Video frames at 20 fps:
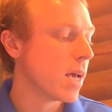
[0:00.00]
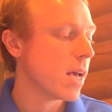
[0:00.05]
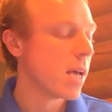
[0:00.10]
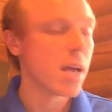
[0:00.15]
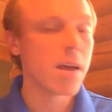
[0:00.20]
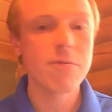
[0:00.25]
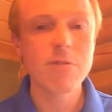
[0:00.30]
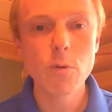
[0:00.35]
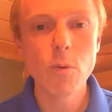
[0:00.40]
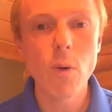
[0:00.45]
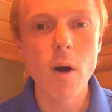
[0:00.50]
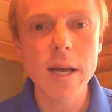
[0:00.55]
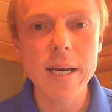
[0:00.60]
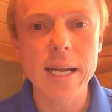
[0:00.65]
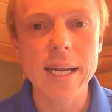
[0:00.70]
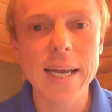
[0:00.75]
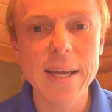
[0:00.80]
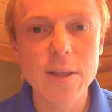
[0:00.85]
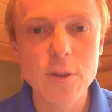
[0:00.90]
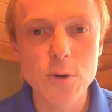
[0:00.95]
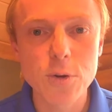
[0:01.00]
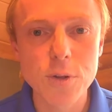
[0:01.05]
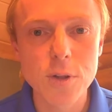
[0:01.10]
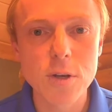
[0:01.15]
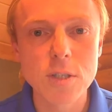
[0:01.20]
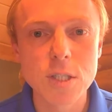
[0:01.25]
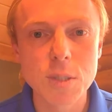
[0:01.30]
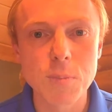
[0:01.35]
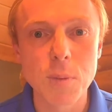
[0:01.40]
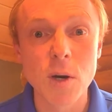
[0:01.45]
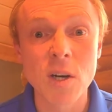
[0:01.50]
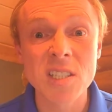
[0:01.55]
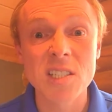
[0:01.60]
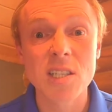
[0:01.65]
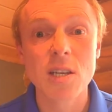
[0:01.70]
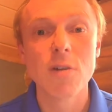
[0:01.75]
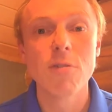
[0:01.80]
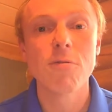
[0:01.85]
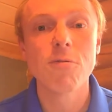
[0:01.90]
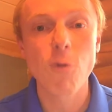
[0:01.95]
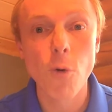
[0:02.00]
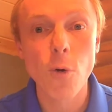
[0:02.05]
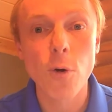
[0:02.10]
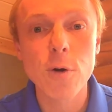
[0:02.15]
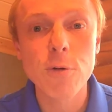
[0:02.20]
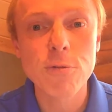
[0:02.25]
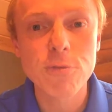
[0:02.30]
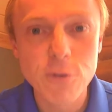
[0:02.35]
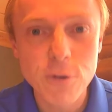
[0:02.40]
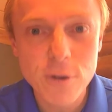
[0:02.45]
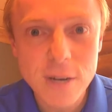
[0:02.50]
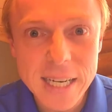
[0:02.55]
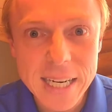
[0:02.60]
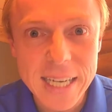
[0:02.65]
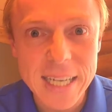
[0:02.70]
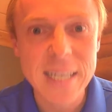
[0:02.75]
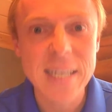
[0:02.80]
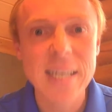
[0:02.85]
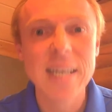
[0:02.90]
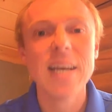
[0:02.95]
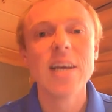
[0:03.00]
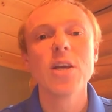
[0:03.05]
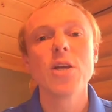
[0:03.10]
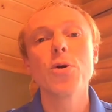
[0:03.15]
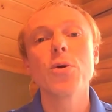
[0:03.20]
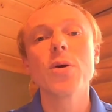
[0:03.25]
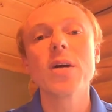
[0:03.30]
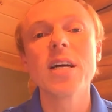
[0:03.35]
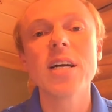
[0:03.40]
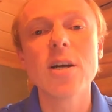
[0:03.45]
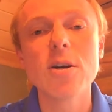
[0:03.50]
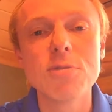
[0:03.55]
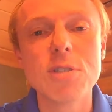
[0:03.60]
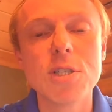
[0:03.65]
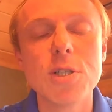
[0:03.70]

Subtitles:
If you want either of those books for free, you can go to